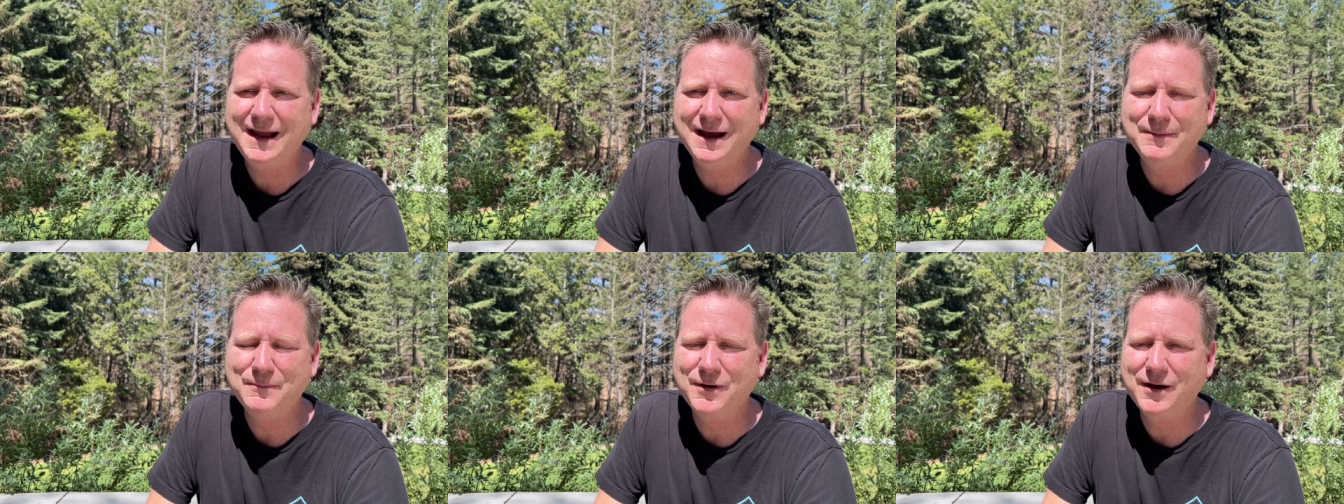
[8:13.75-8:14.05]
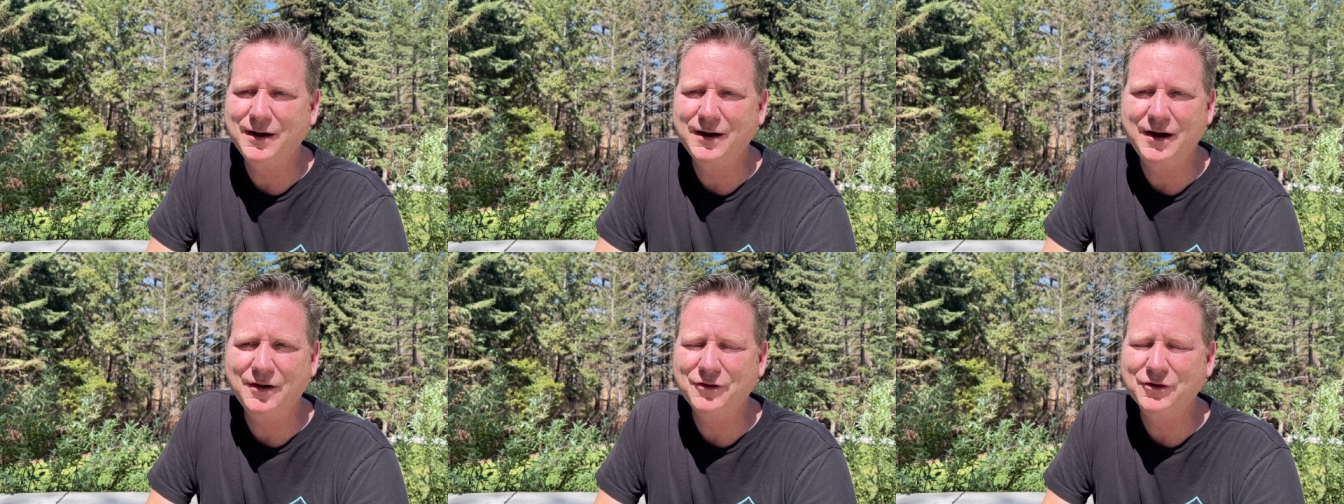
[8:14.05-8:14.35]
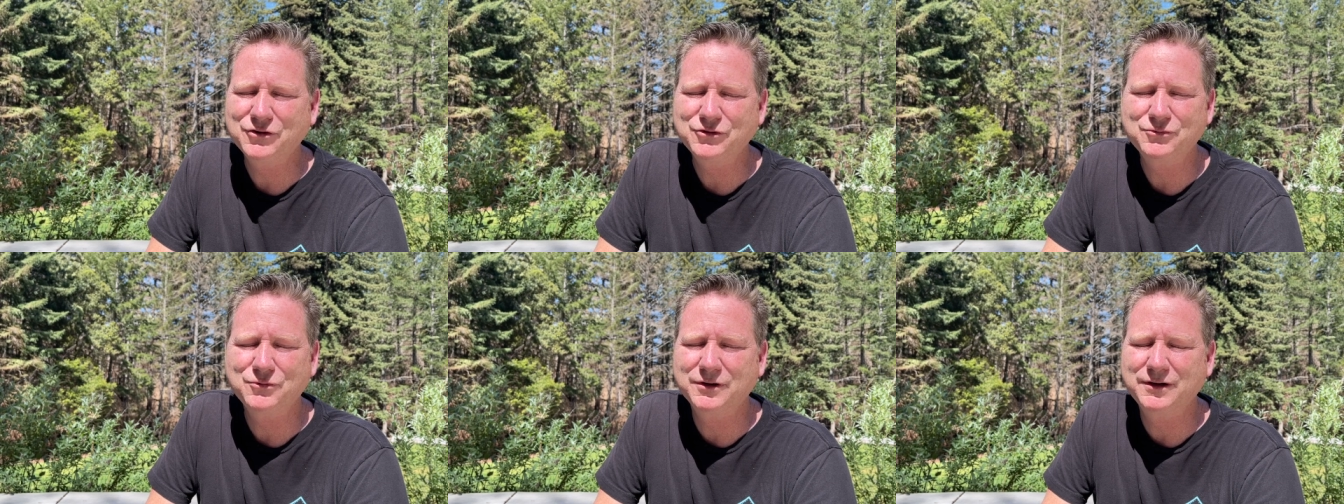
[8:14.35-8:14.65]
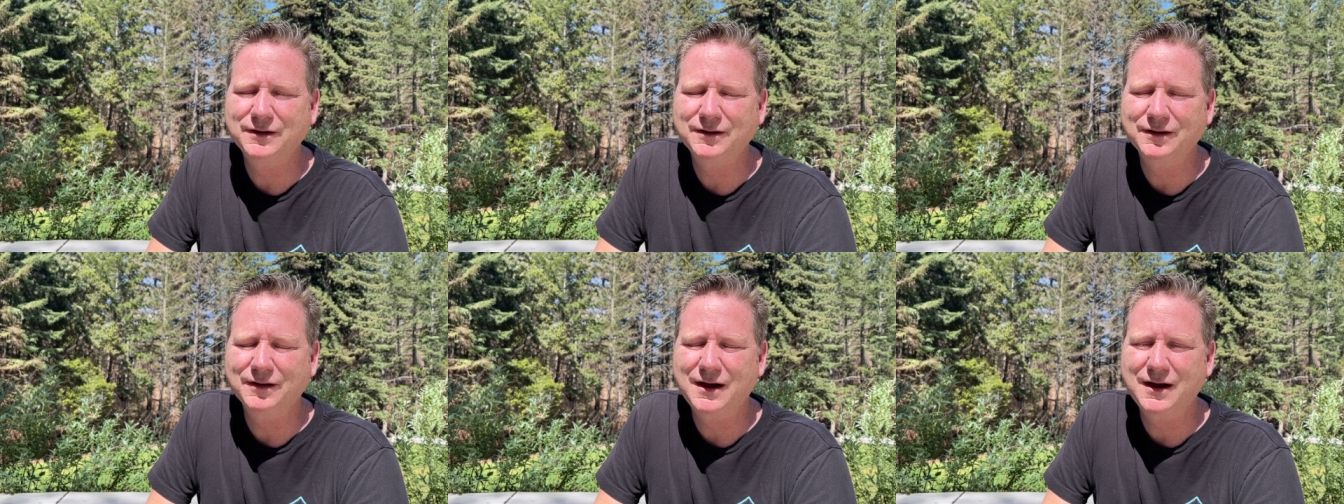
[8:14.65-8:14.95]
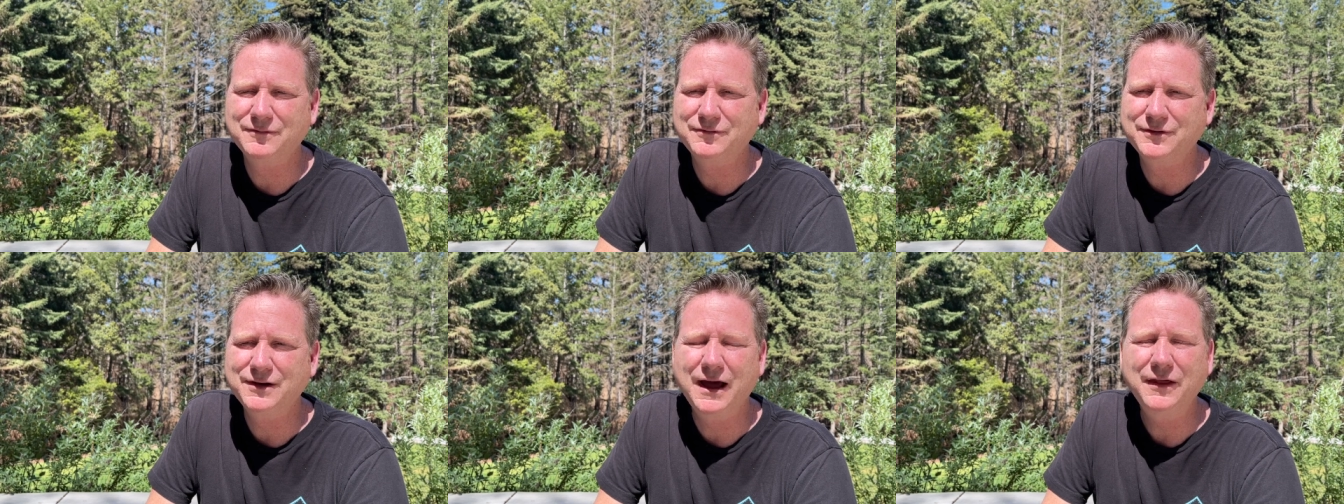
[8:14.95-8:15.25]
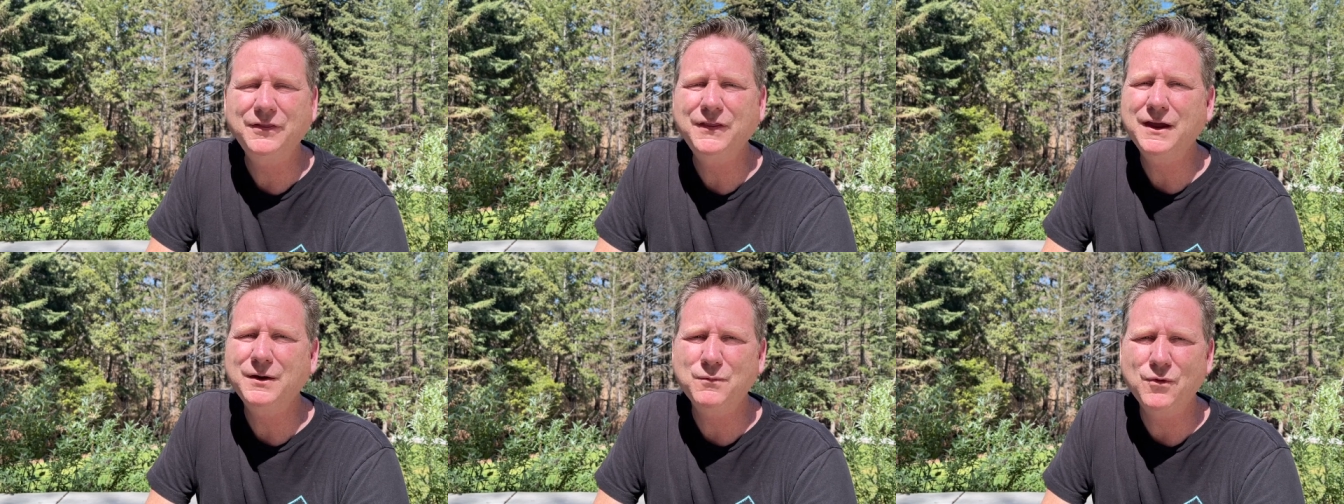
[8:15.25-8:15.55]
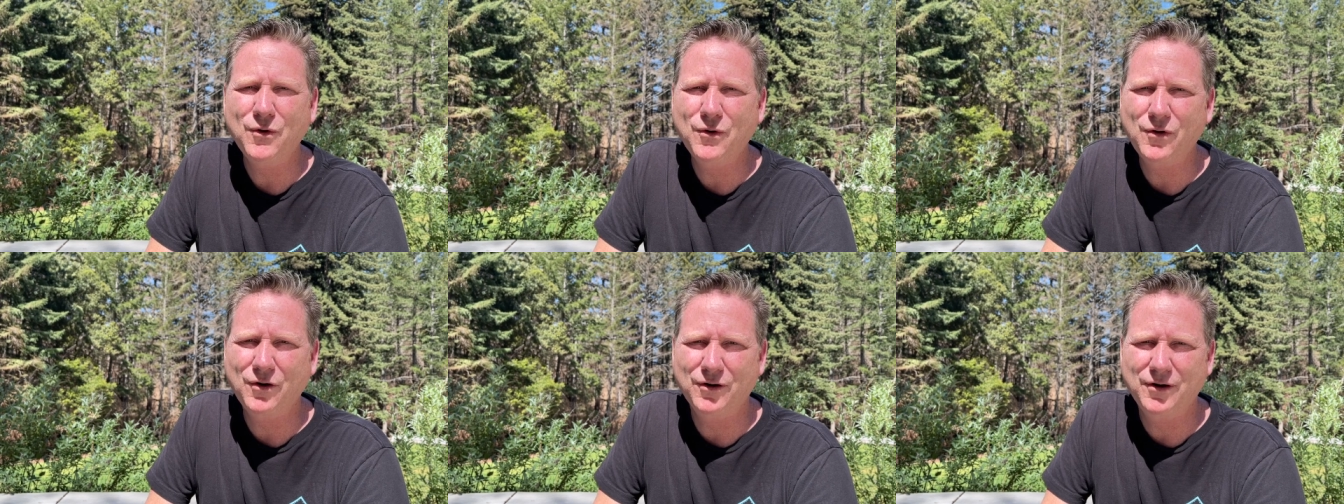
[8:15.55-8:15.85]
among others, would love nothing
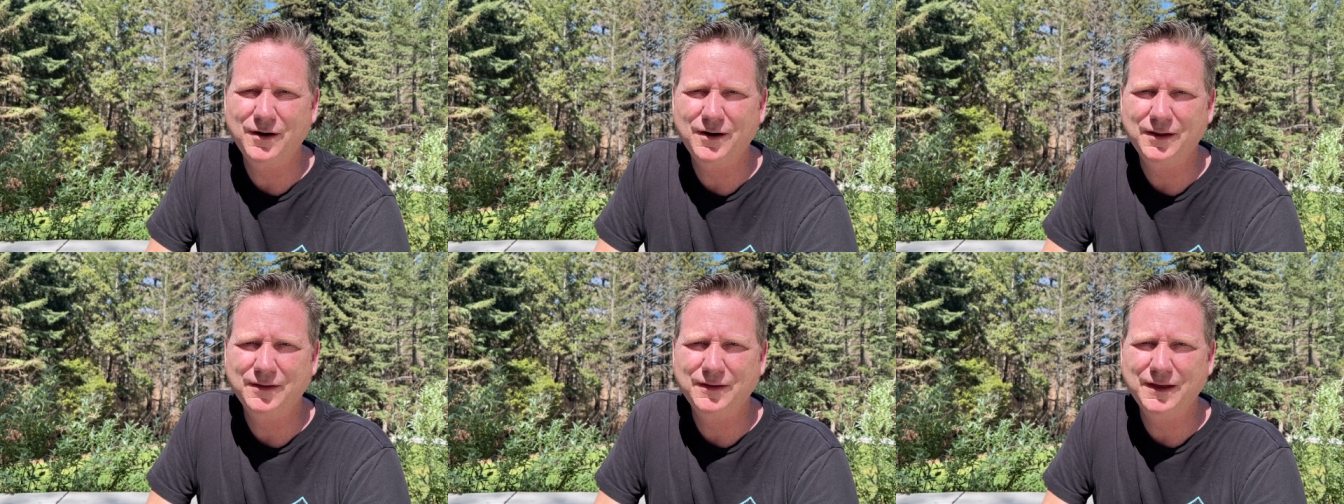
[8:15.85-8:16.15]
more